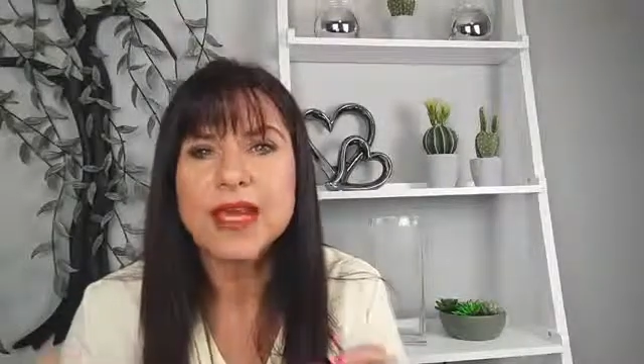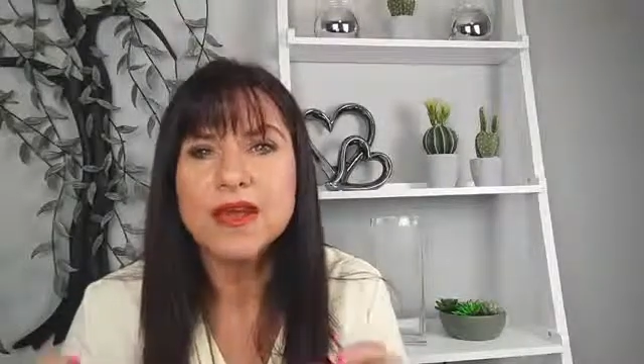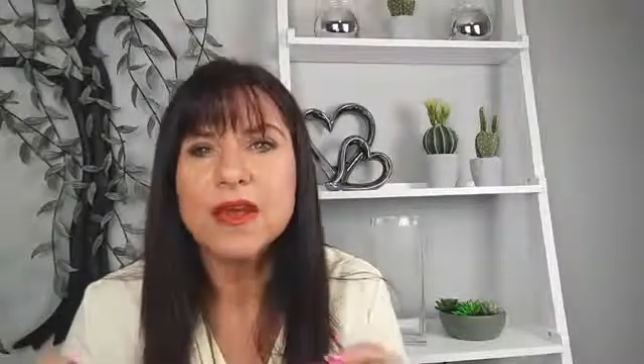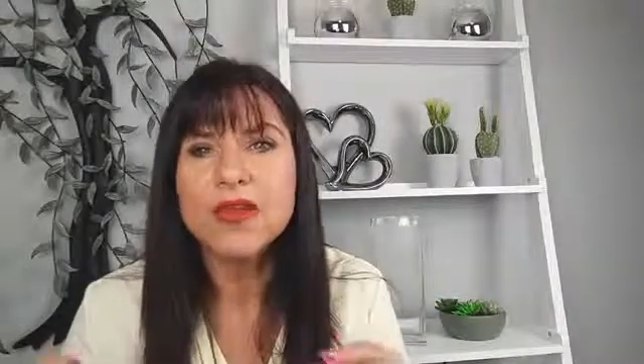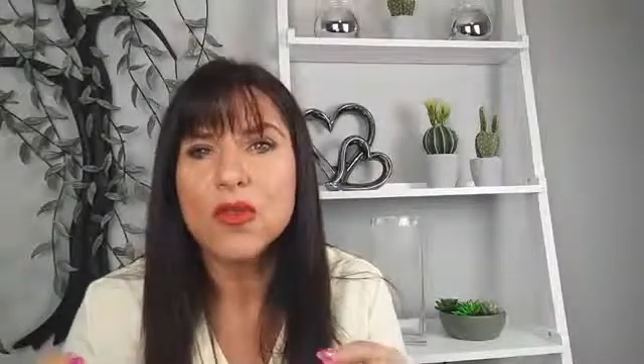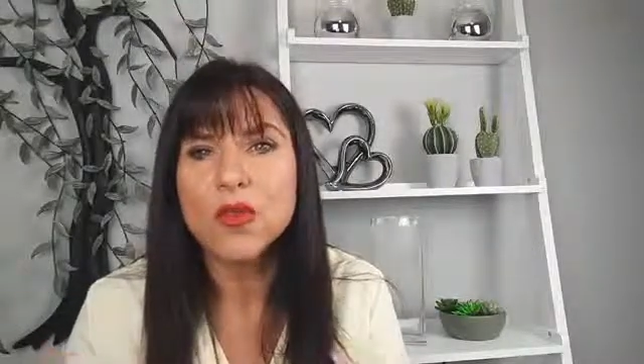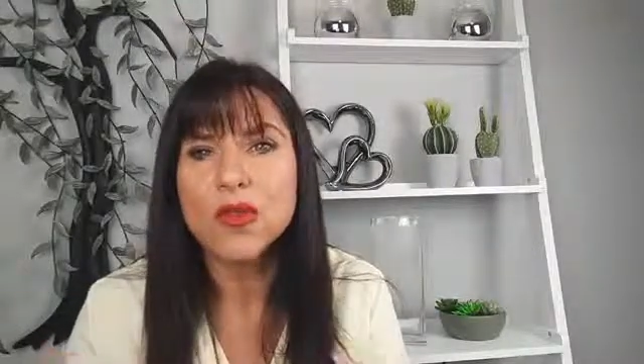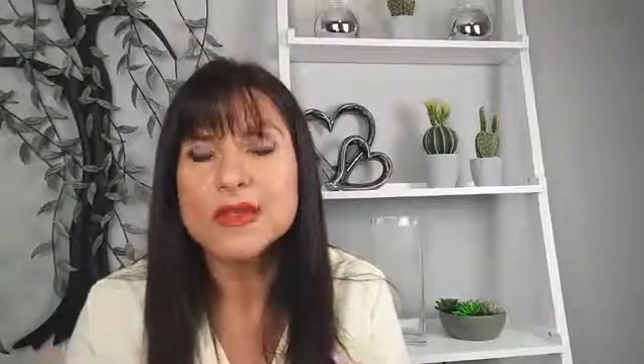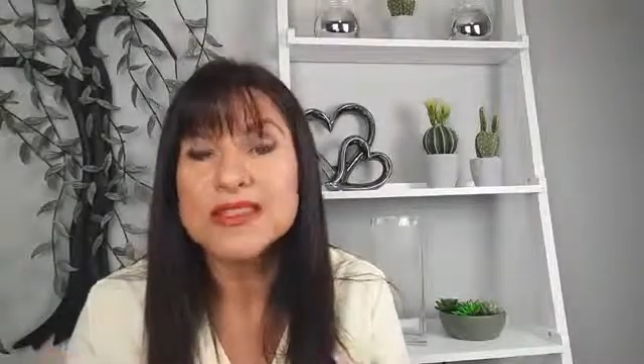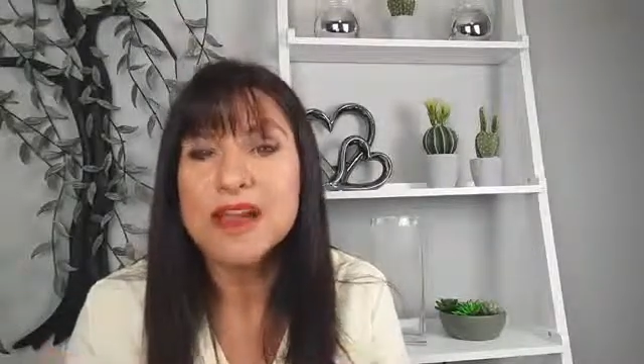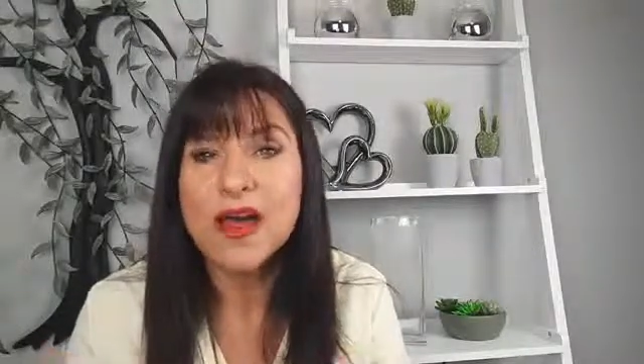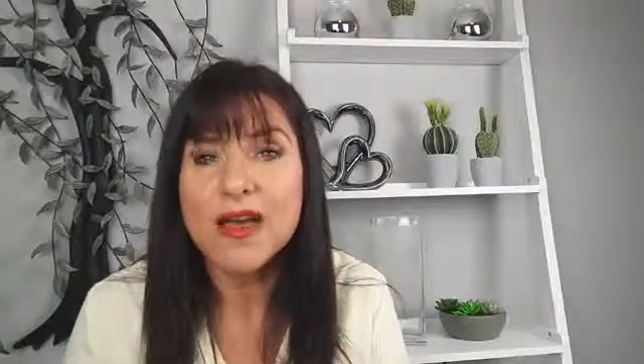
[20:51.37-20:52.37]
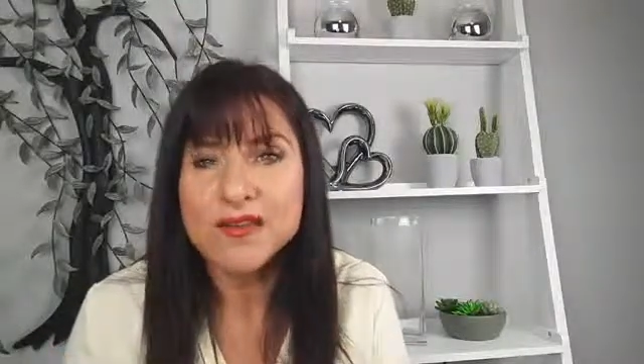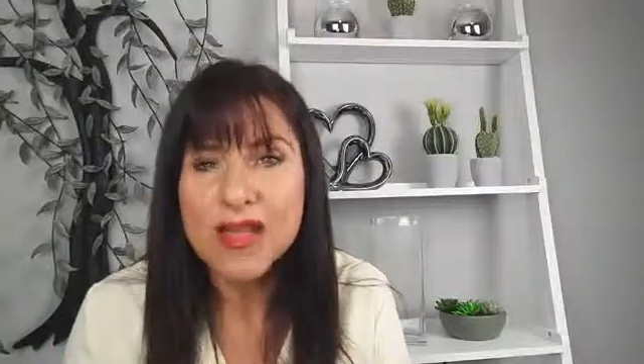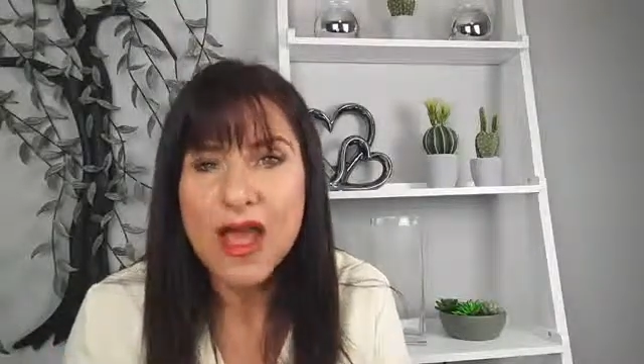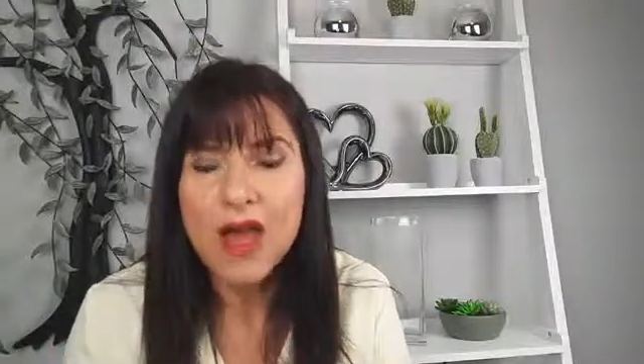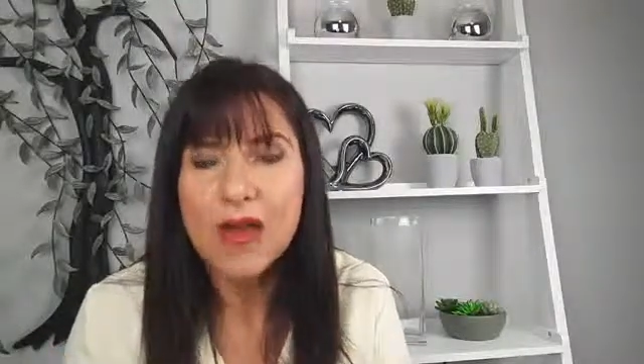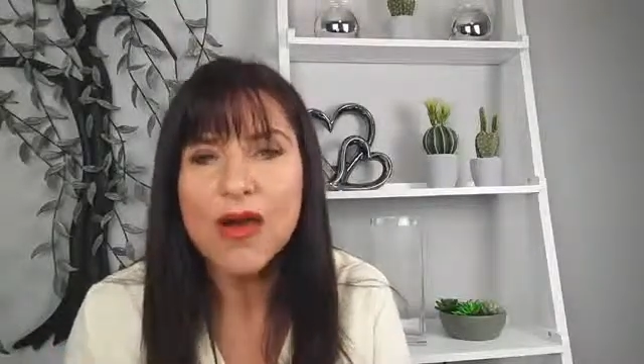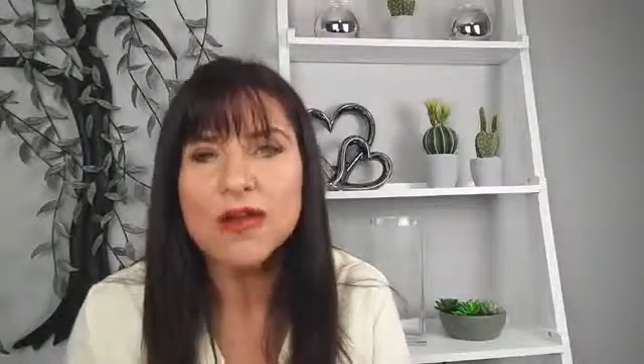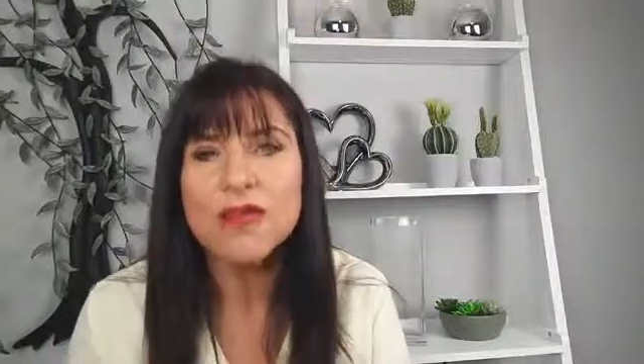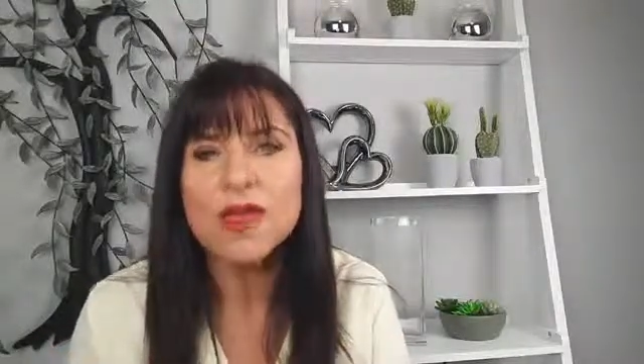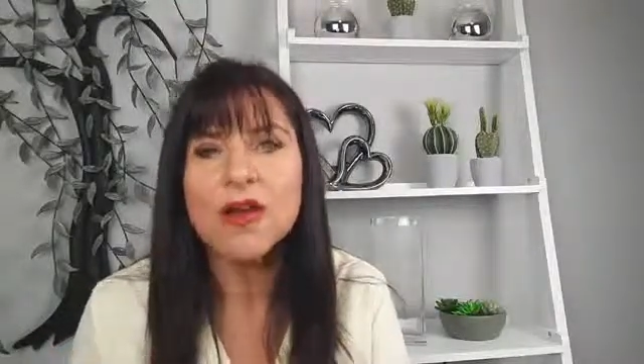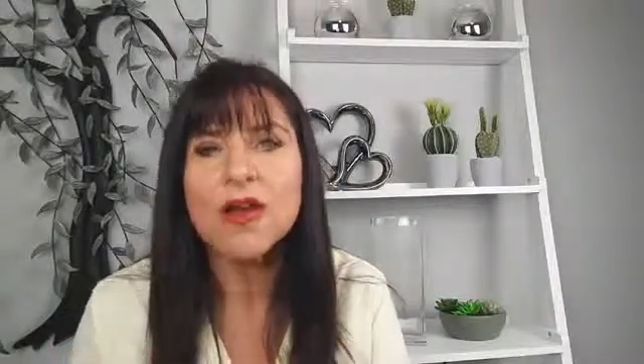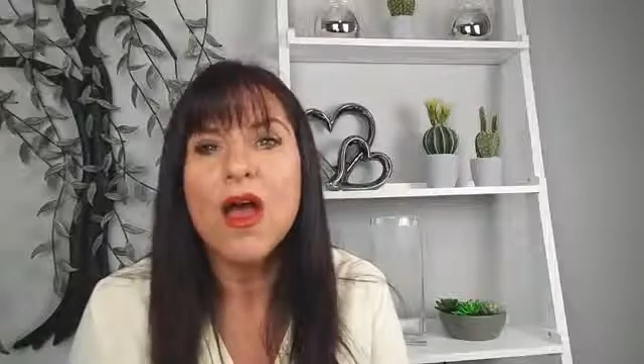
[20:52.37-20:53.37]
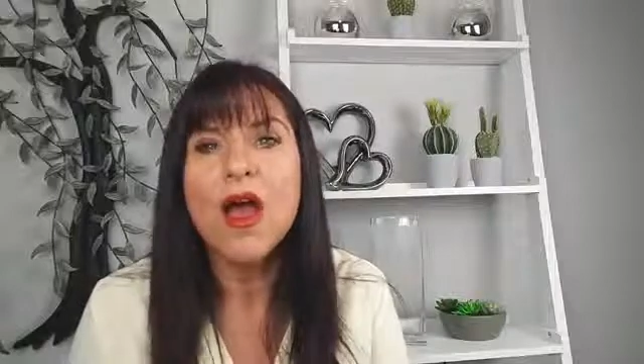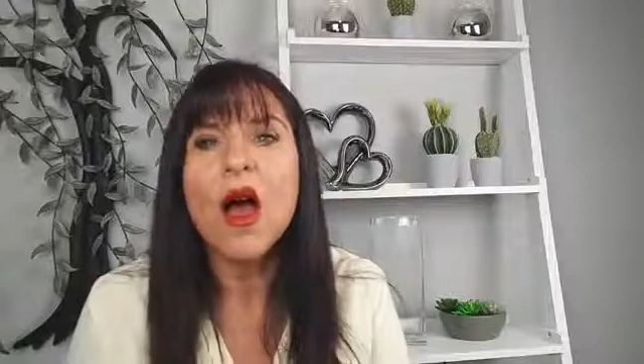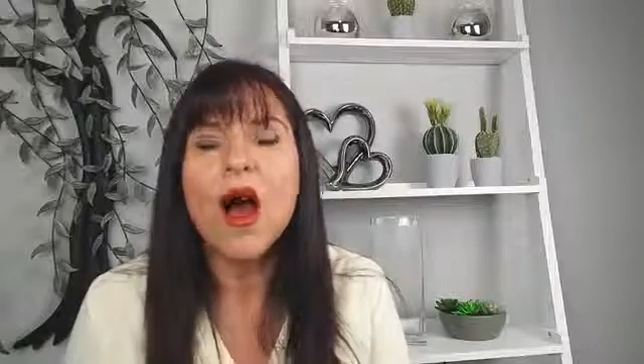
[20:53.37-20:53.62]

take the words Live Now out of there.